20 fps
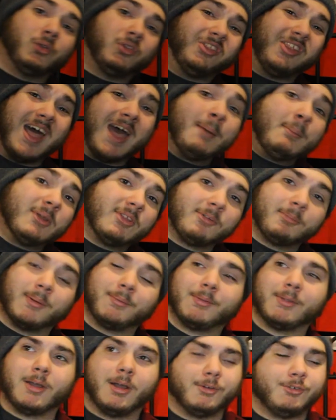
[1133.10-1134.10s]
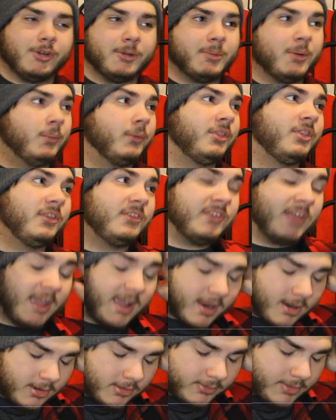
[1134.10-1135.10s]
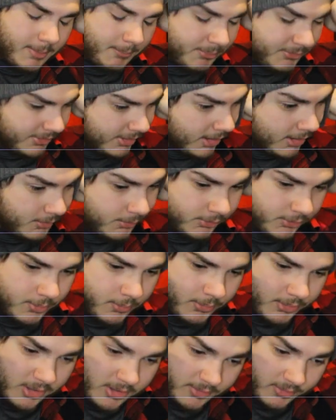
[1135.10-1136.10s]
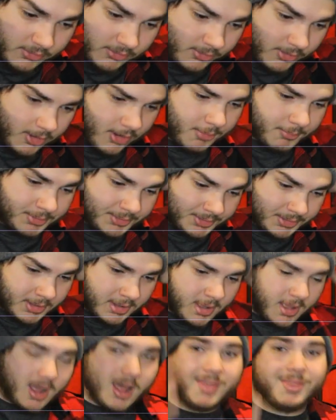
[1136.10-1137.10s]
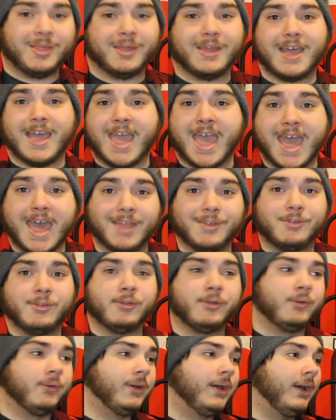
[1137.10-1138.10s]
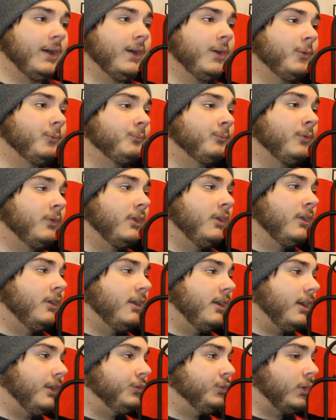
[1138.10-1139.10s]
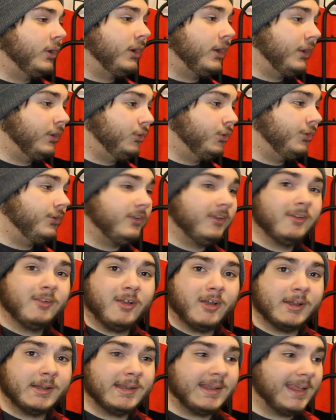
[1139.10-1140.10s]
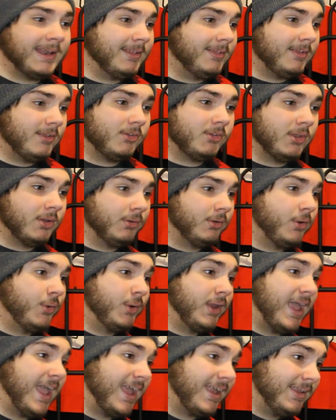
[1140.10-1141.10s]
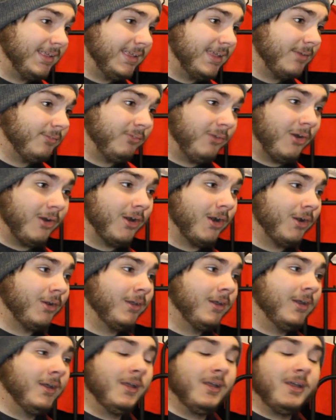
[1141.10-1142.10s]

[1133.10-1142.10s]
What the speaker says: them, it's about the country. But with the tear that Bedard was going on this tournament, I think I had to. So I got a good deal on it. I had a discount code and a gift card.